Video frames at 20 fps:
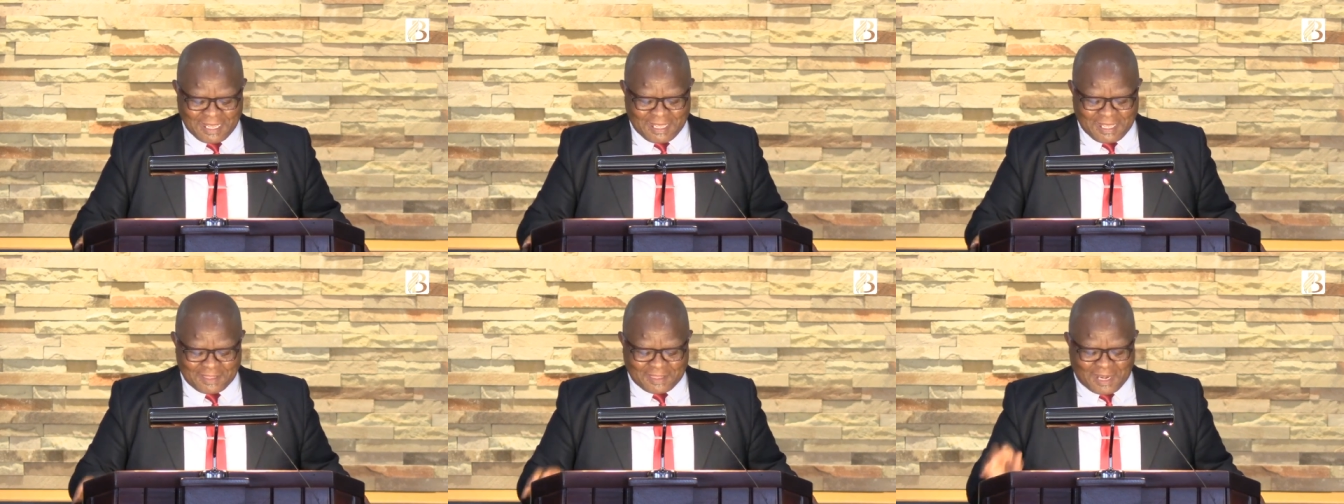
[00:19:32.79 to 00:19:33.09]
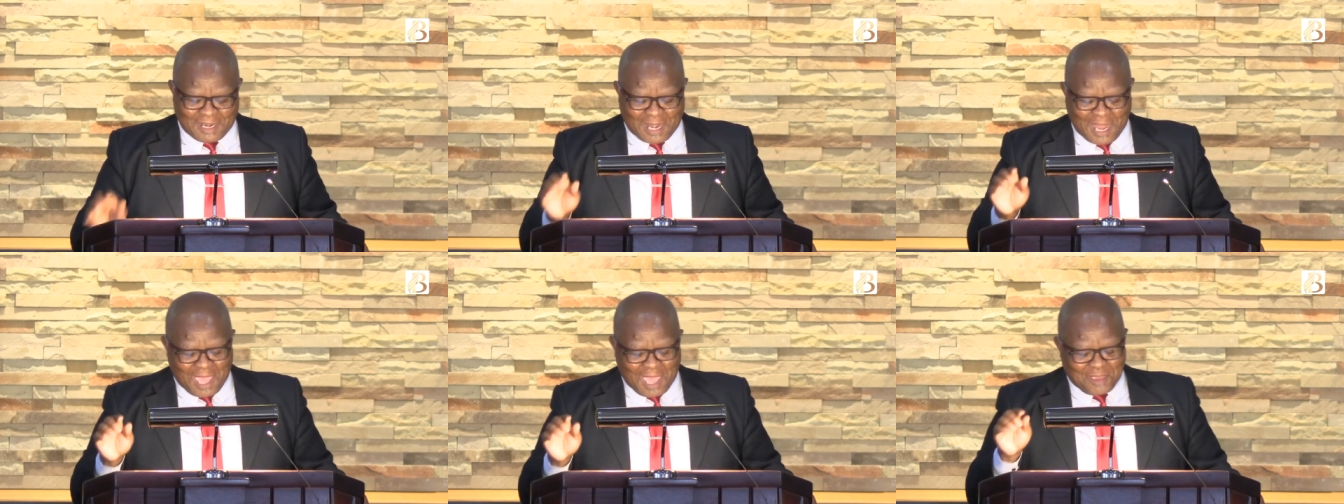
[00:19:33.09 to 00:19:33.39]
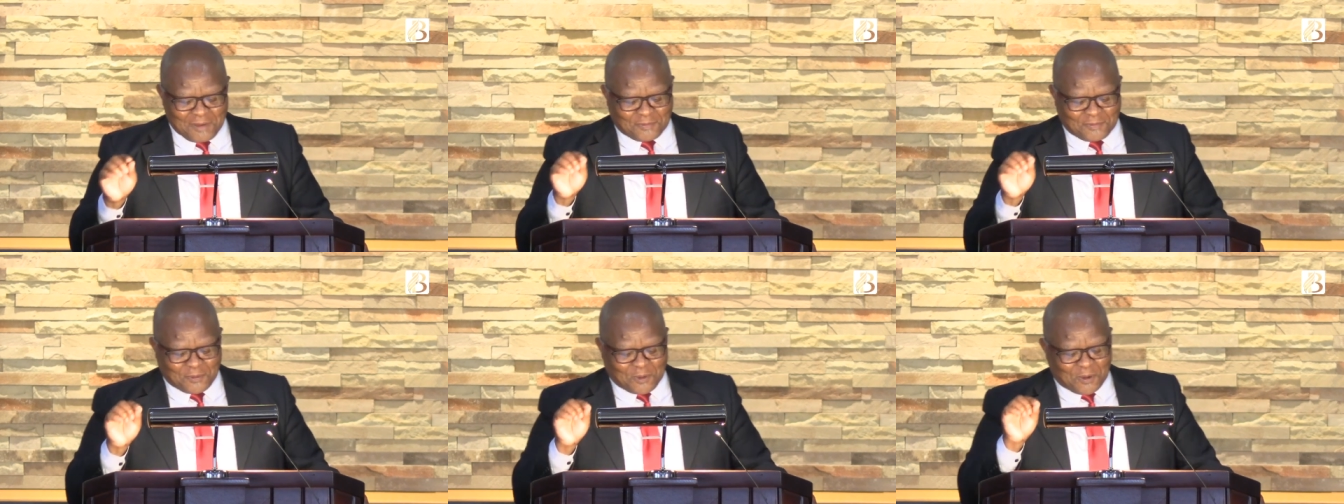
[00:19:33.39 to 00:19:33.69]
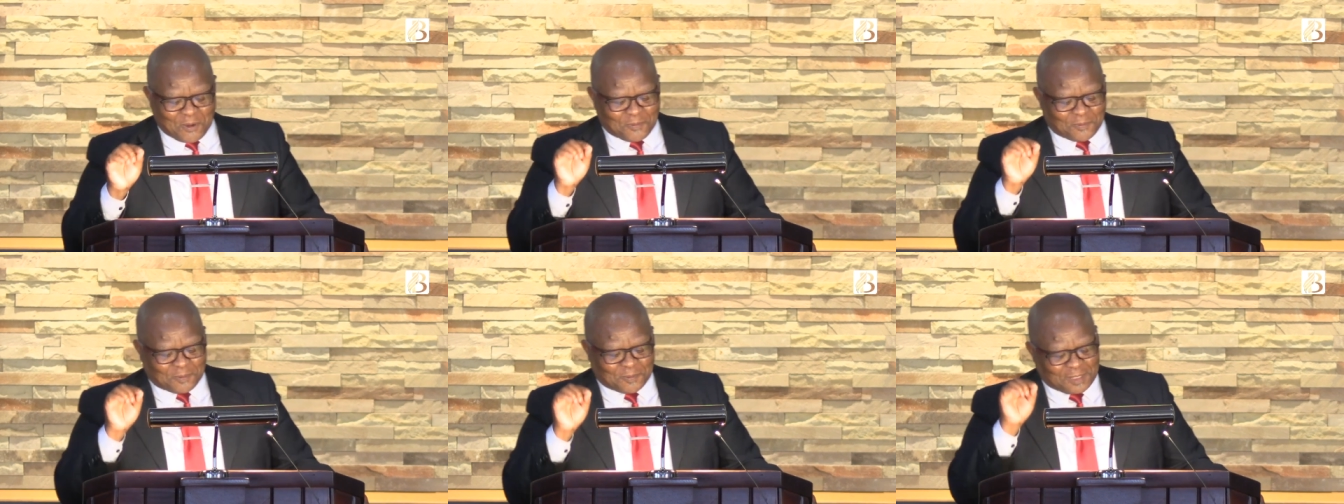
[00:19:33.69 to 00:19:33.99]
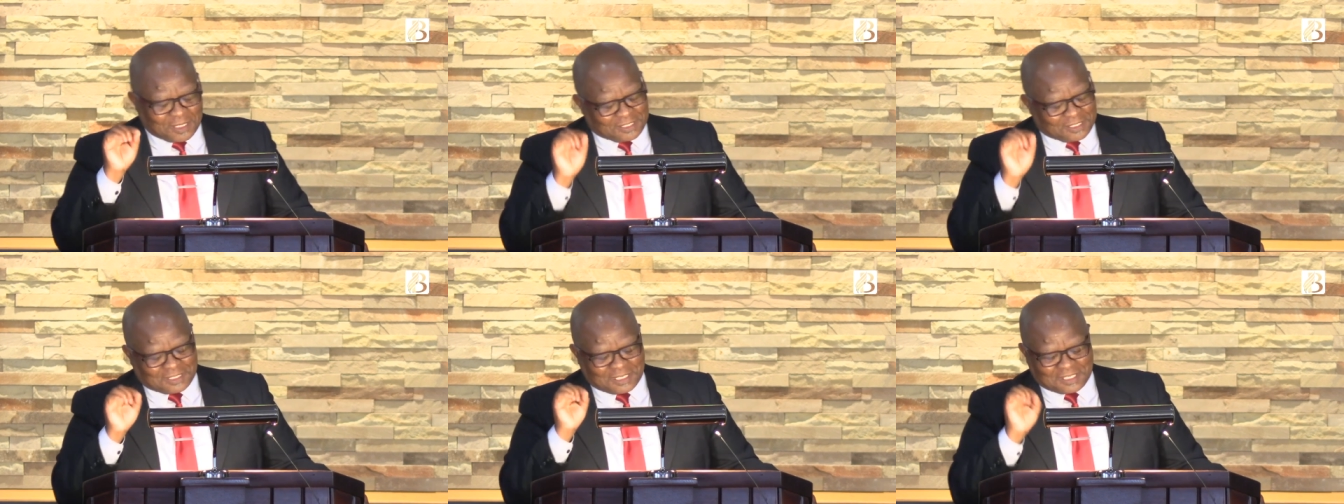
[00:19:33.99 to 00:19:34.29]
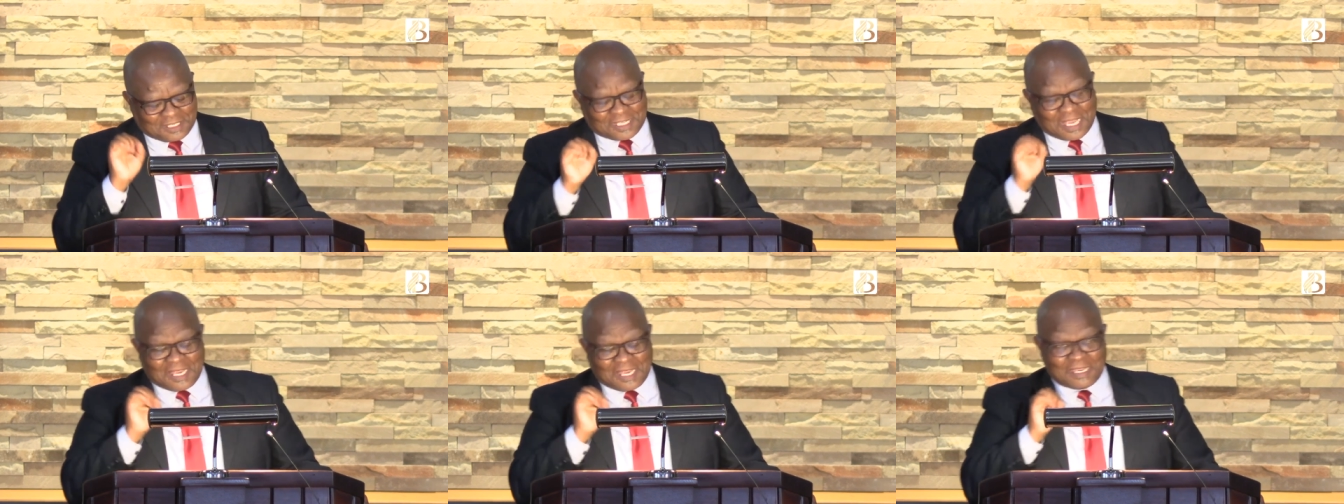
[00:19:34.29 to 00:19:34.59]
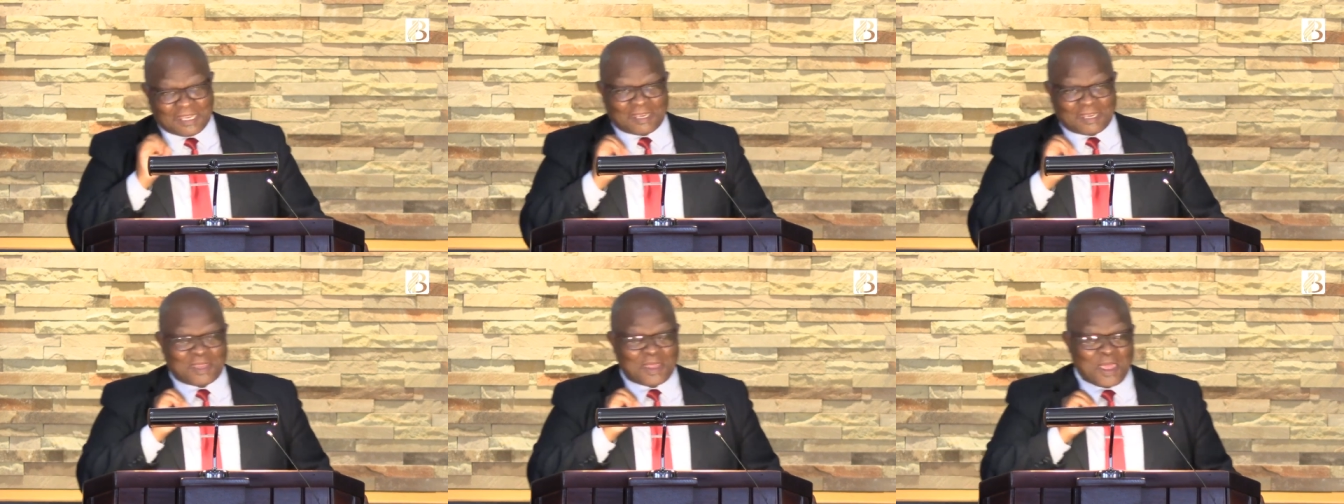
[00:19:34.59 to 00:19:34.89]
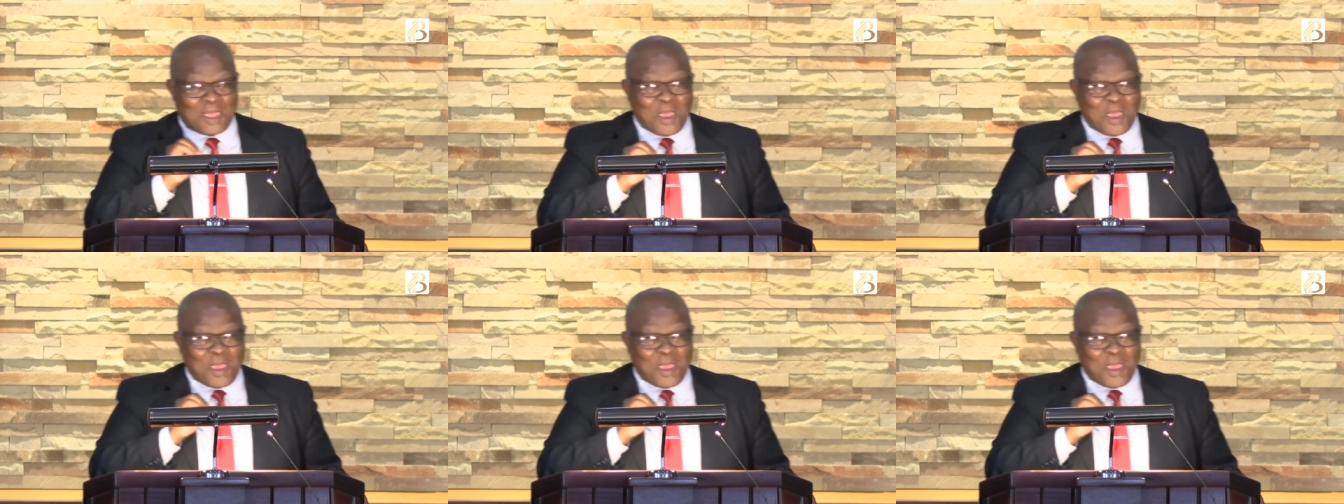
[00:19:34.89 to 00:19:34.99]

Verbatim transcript: The life of this descendant